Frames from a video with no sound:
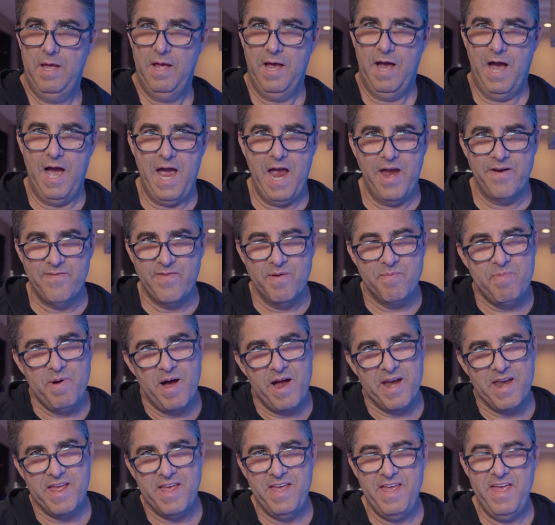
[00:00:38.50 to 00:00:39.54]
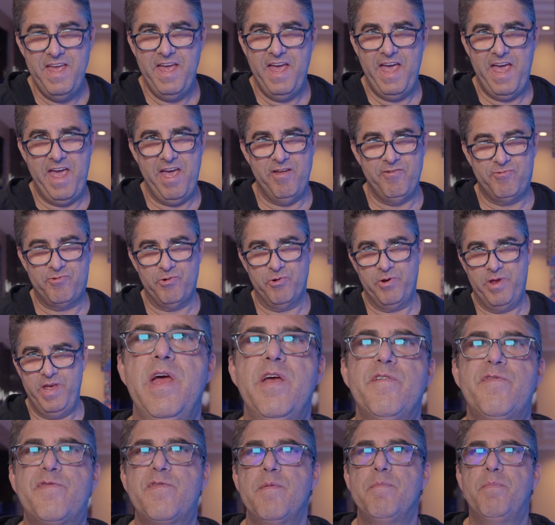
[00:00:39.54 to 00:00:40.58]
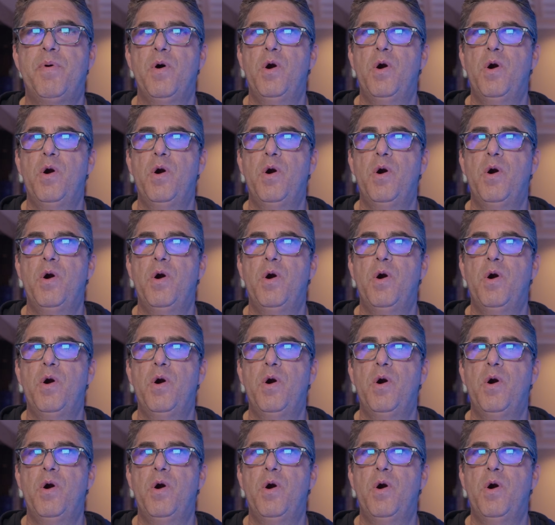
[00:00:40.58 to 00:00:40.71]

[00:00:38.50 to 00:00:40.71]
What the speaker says: Hi everybody, Andrew here from